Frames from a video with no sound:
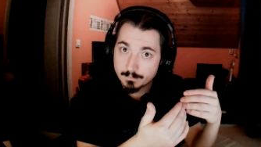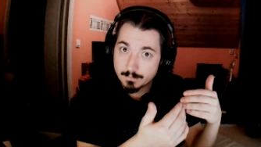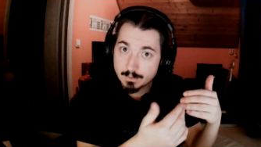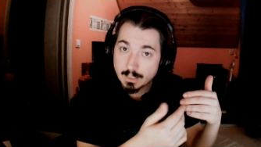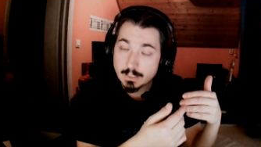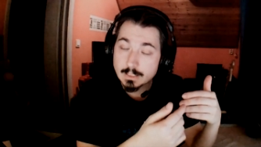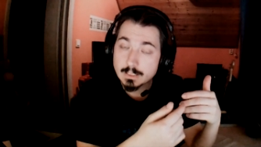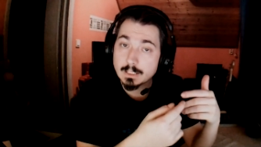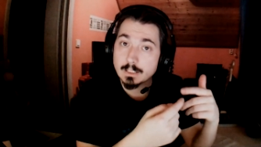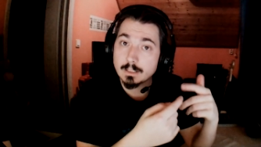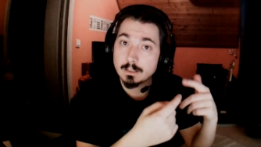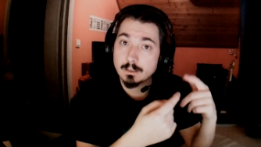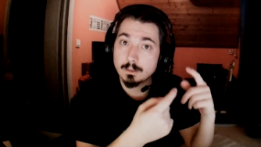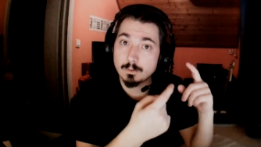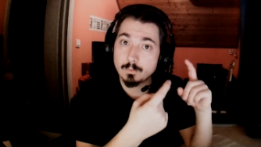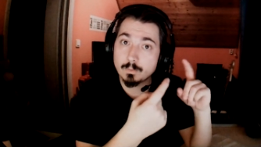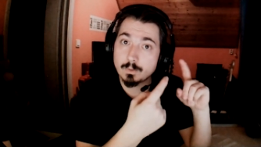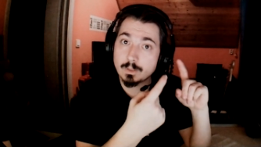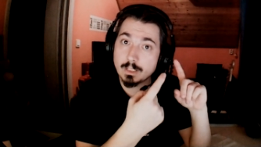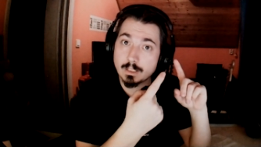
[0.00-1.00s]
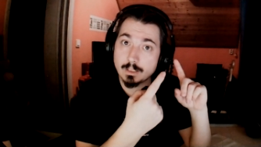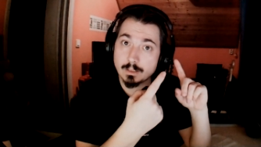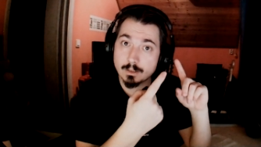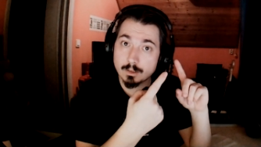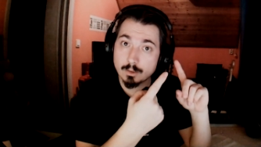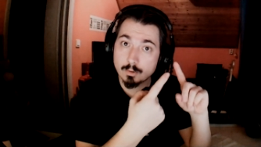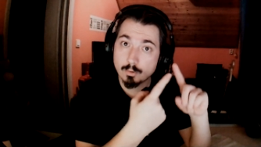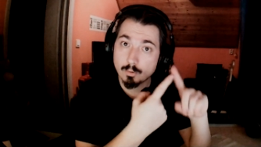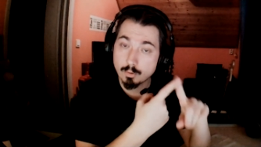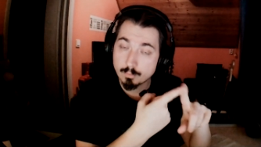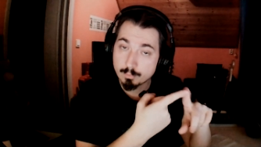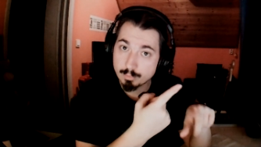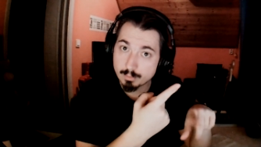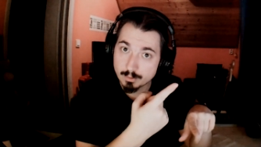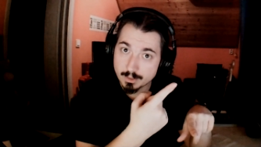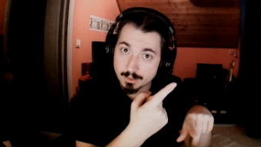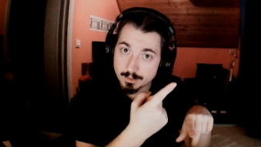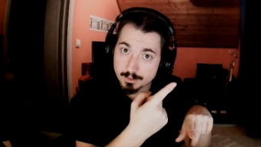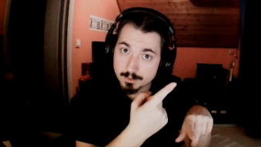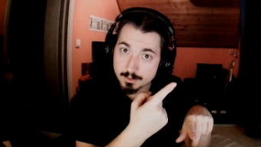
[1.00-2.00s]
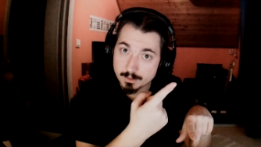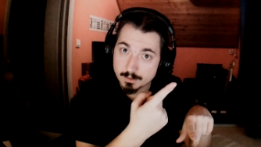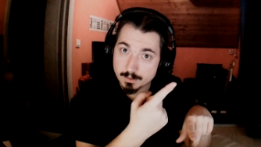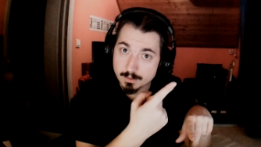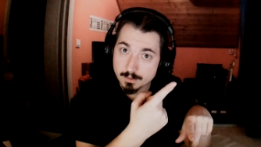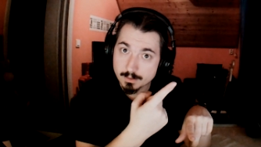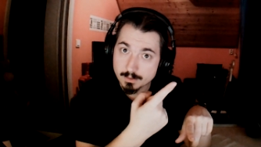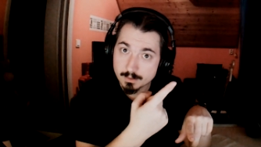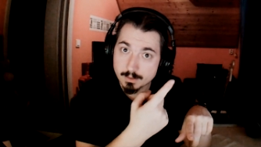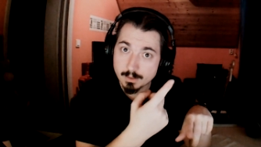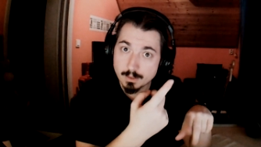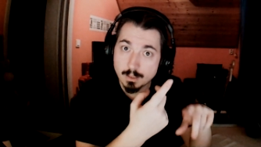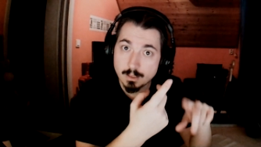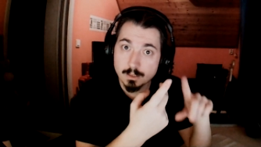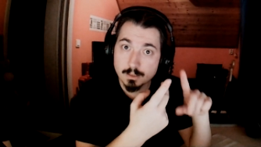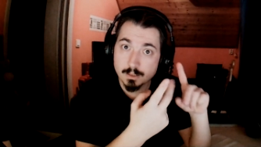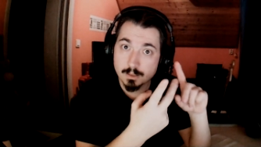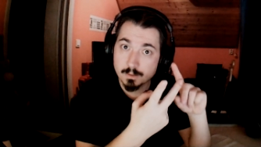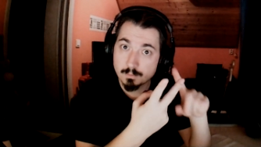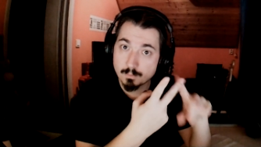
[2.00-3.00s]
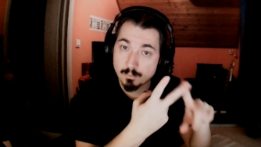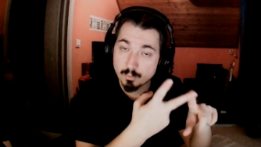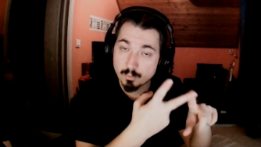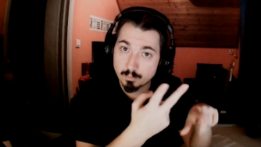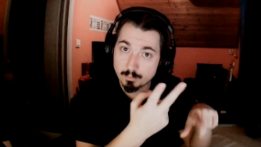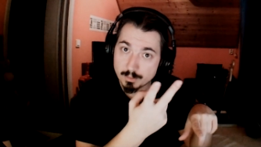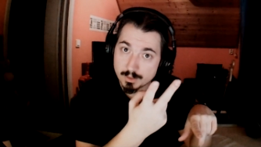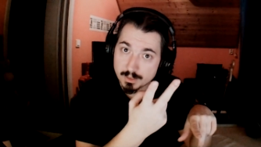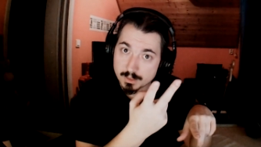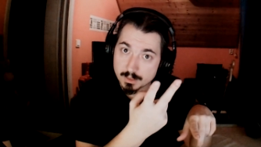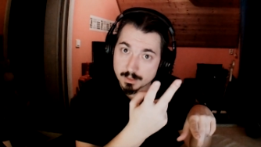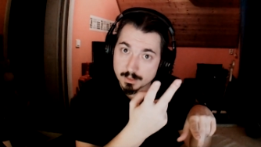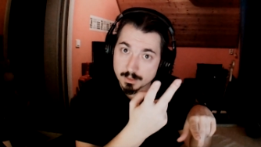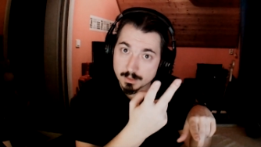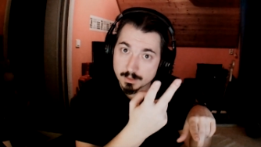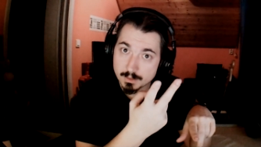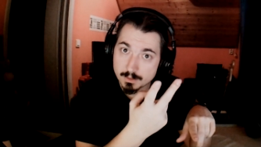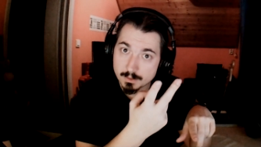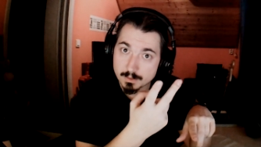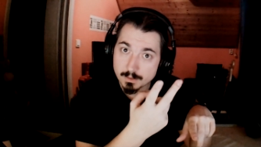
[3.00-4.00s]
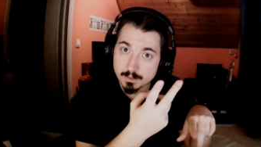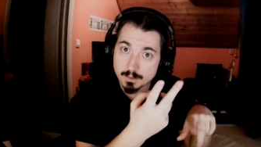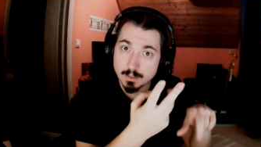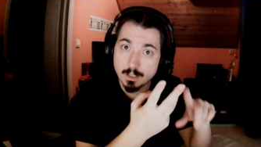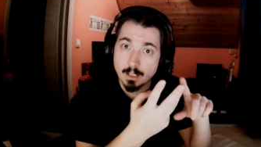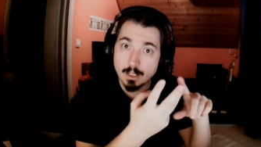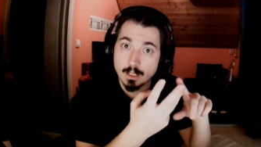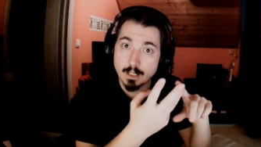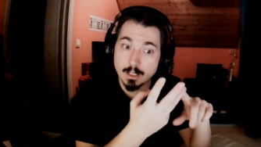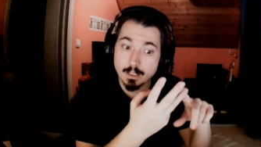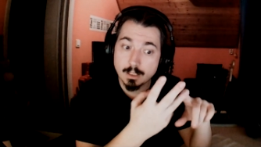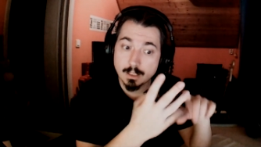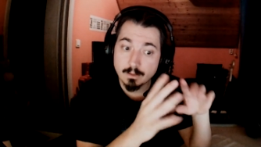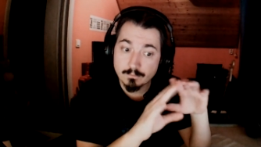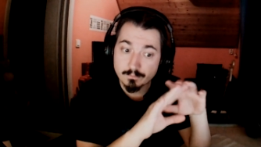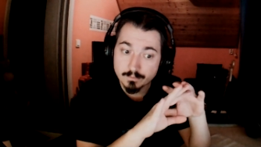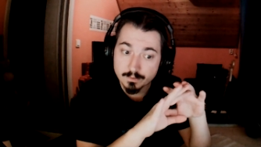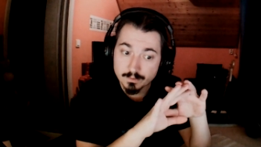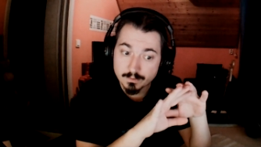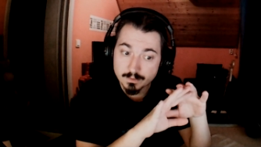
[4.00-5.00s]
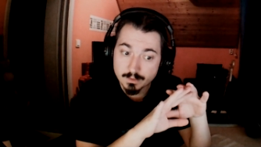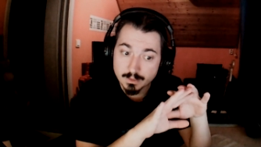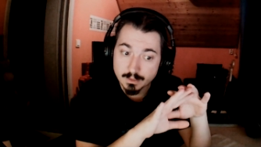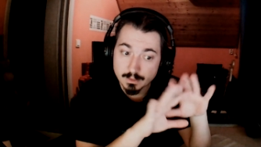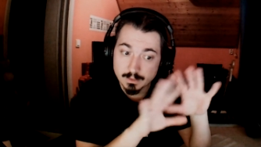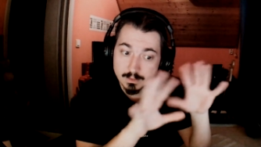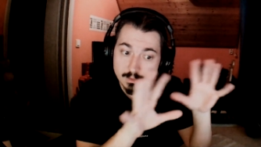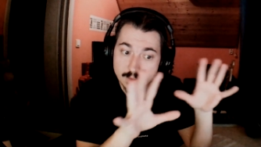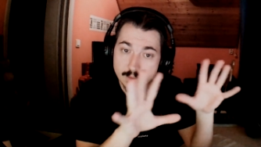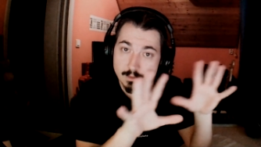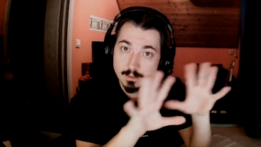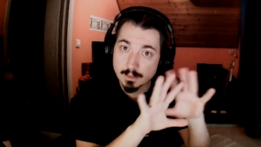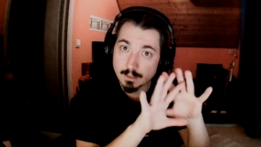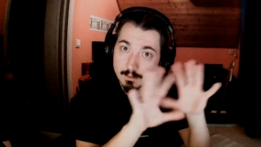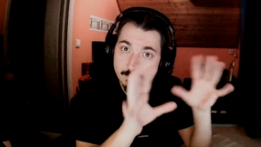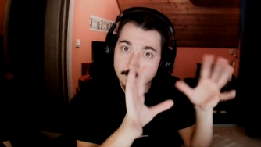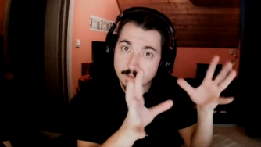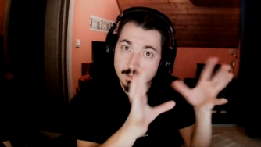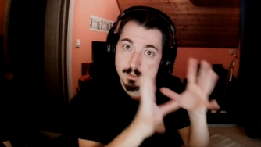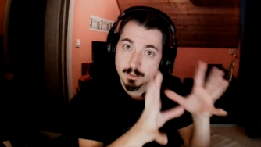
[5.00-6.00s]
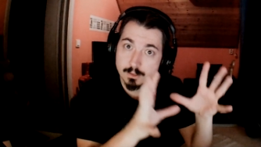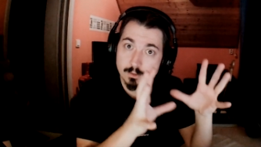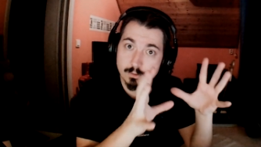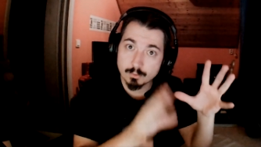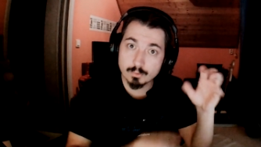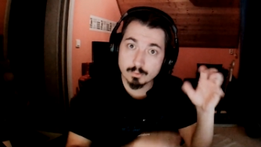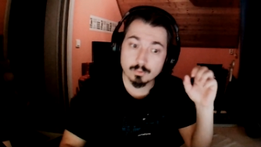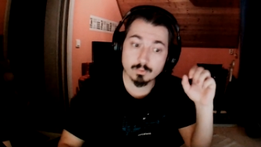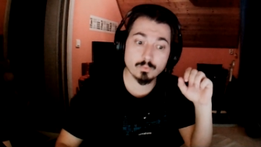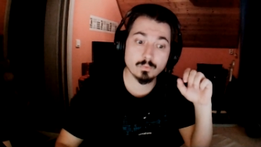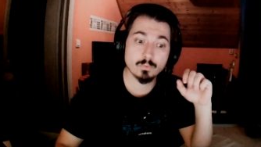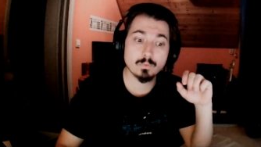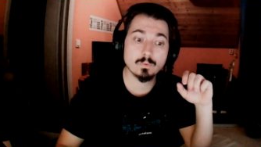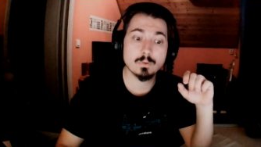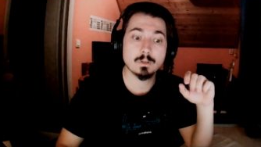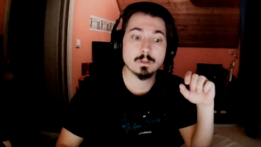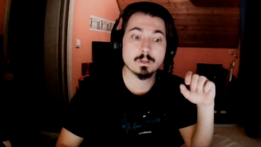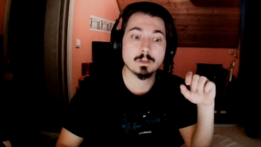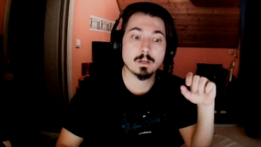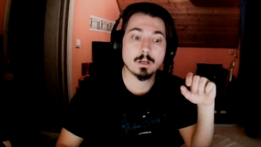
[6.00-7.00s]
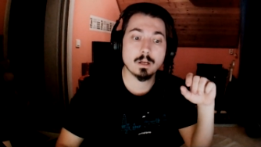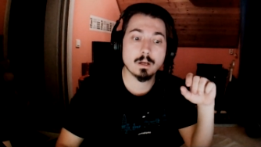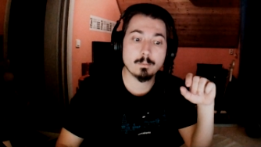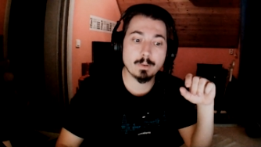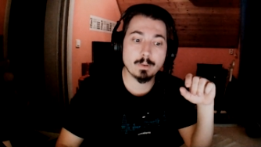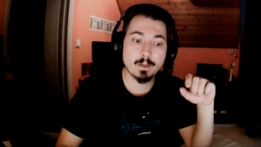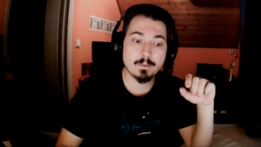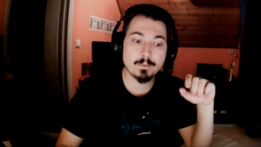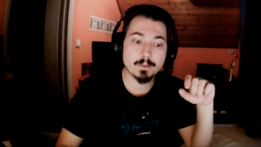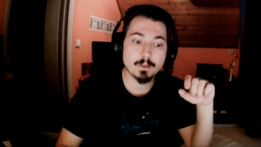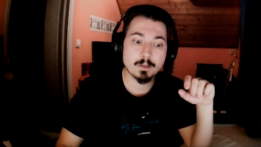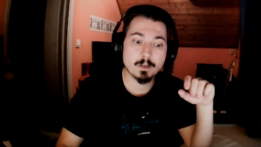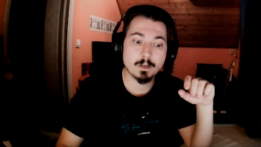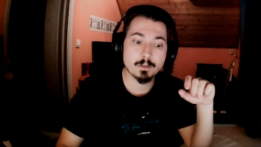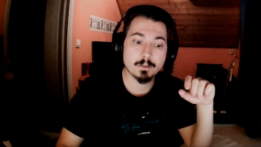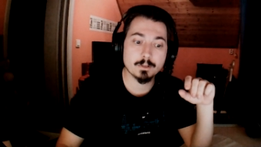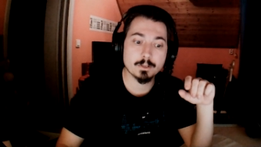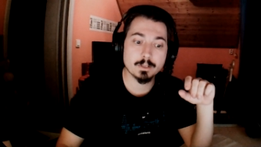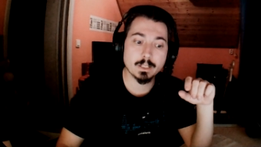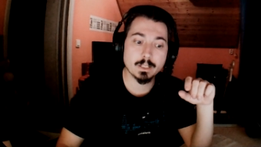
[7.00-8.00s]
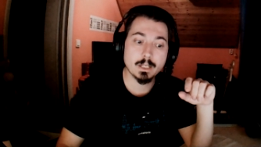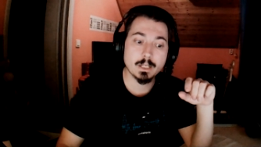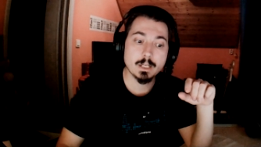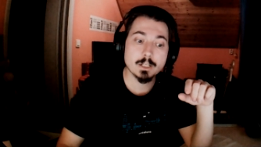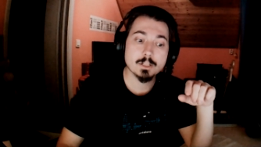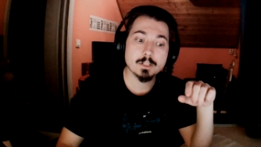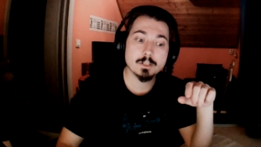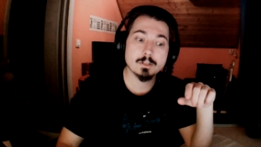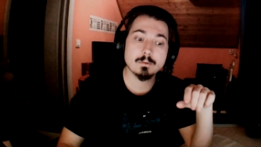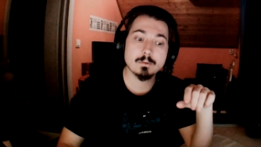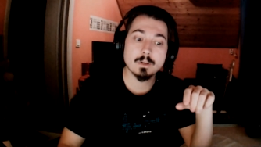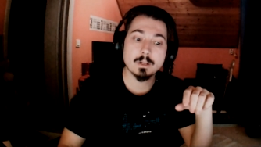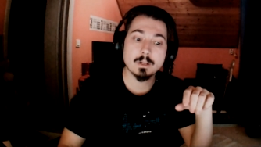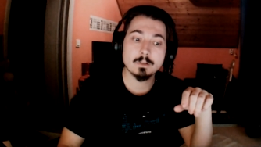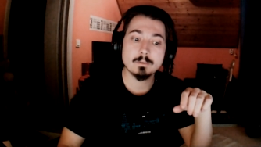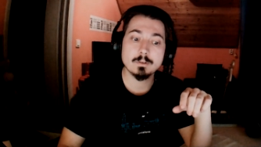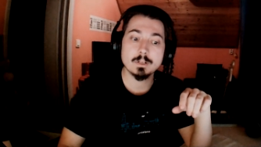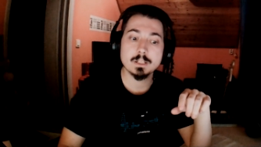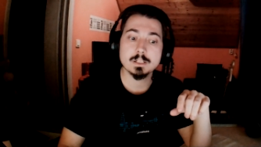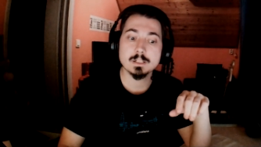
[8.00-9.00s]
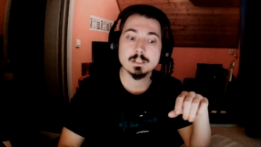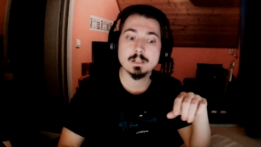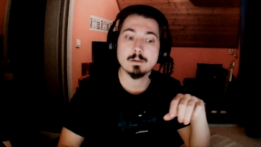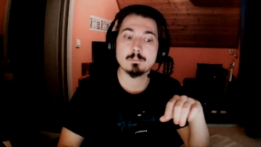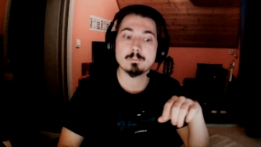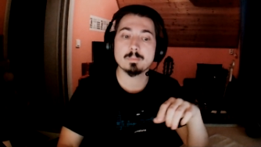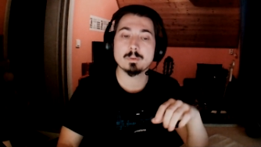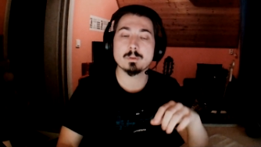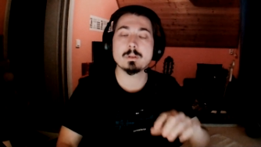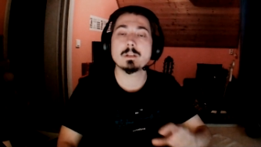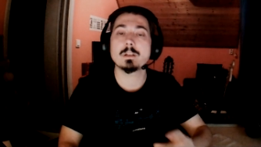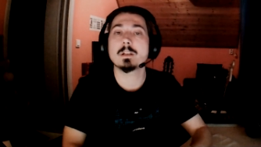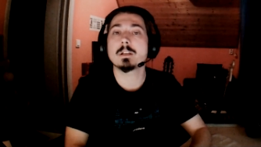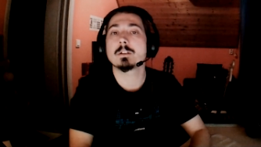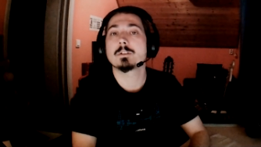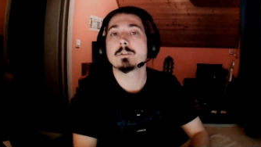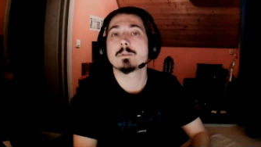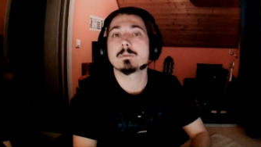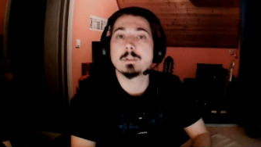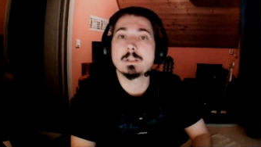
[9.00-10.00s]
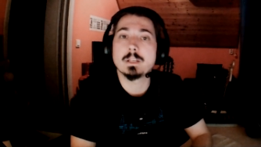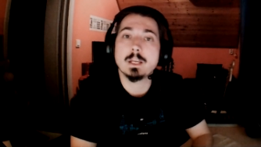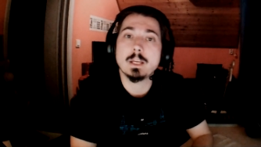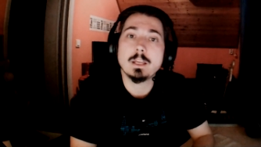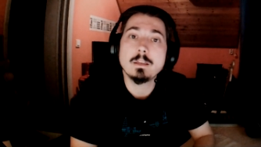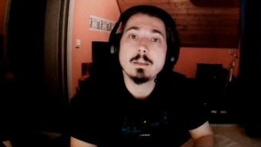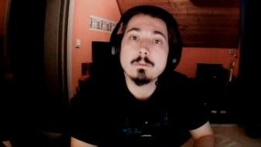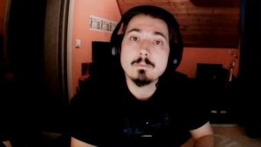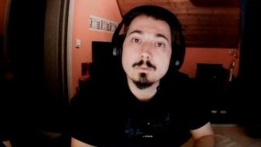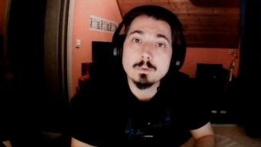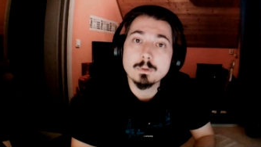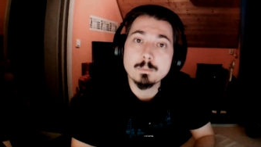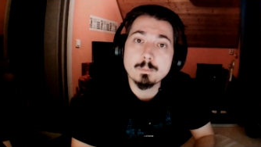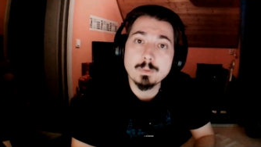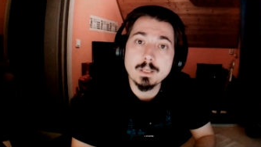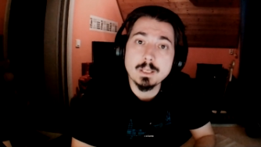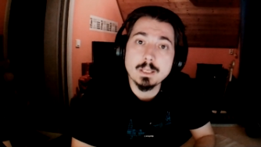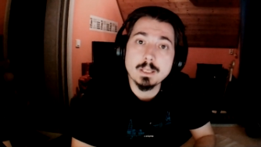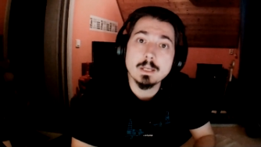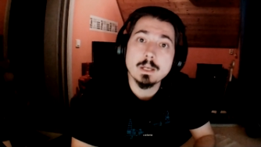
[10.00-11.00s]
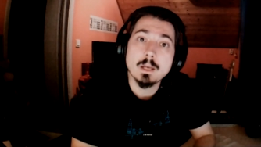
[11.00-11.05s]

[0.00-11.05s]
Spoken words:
That included corporations, small businesses, and everything that there is to do about the country. So a good example today would be